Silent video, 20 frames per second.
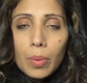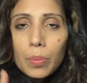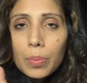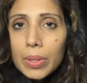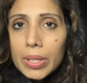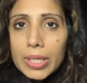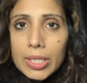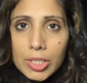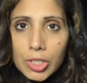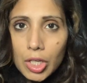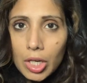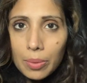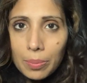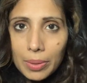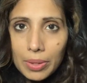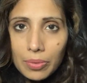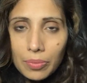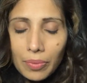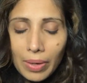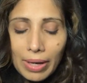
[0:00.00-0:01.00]
we're gonna talk
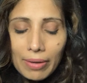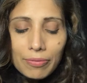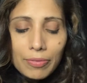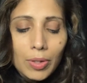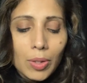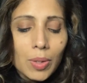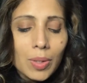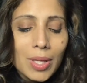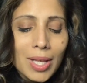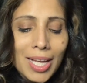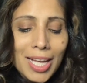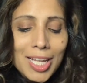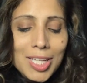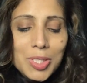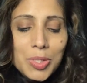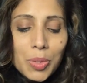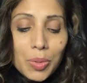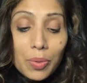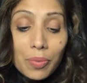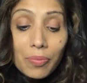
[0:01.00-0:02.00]
about the raffle.
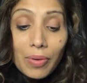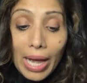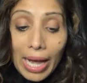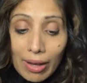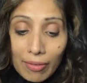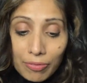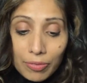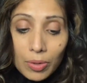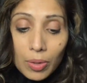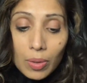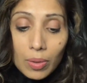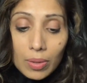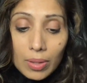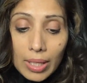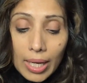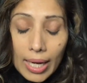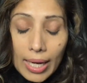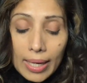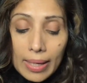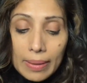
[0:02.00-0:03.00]
So the
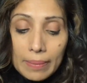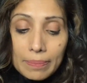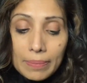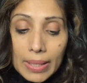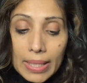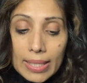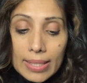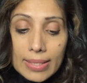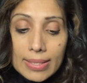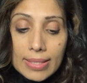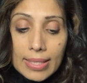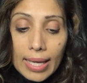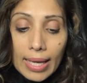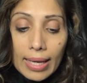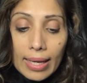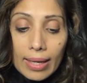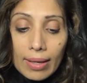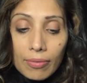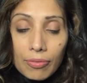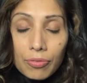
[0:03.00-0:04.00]
raffle is
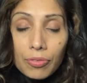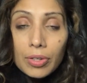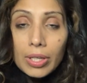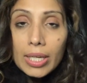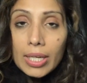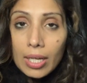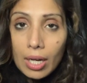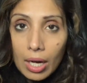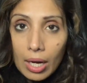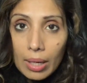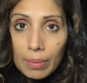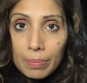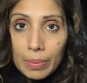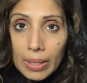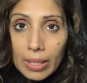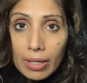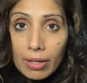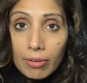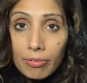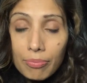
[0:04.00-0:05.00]
a free
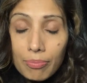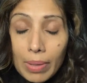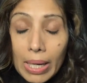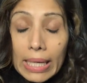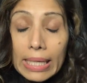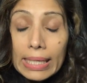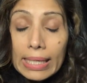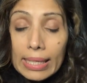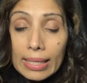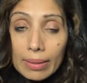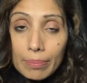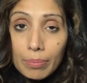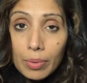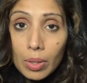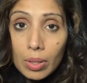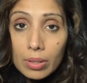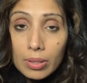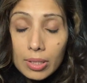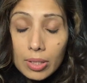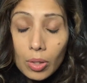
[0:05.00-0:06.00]
copy of my
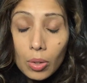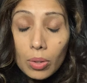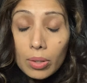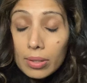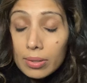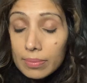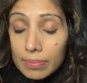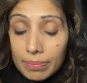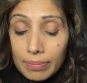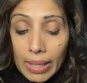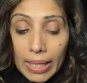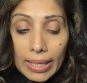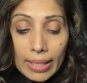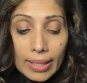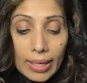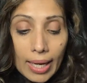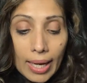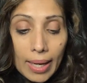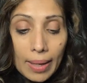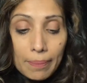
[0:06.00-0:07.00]
ebook, or my
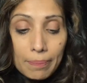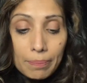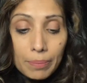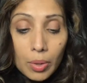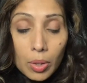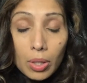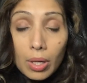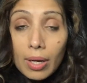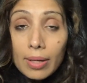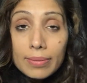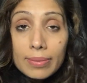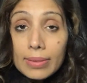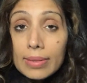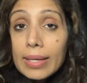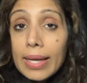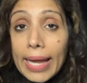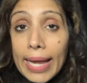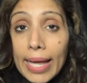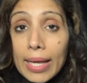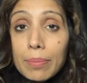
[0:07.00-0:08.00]
book, the
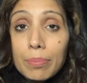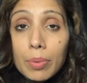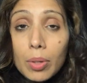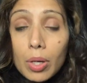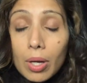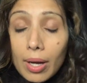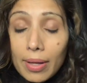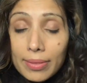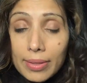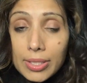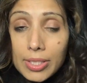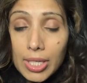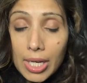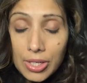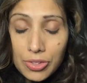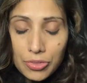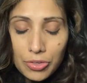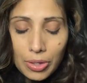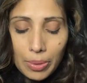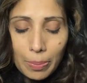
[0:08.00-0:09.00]
handbook on the
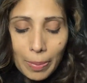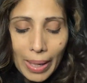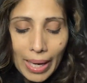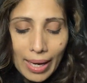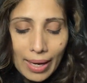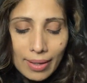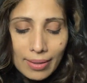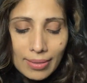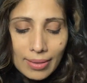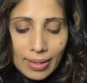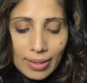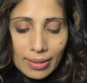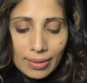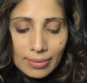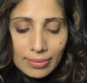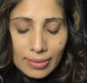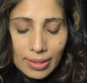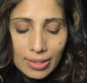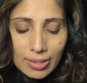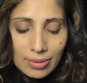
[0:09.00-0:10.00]
tantric path,
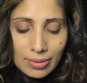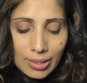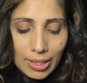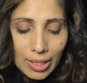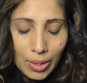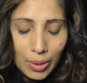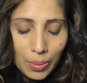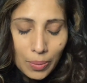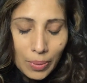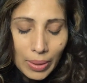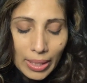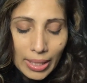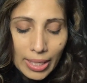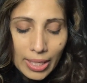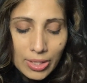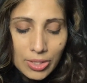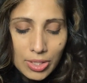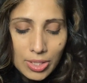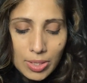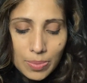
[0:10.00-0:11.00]

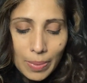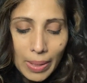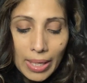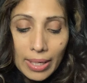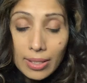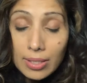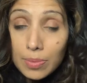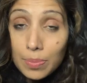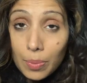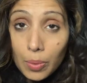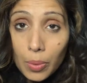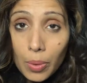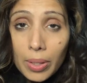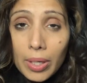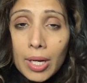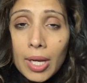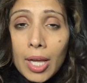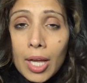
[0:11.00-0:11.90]
Engage, Expand, Explore,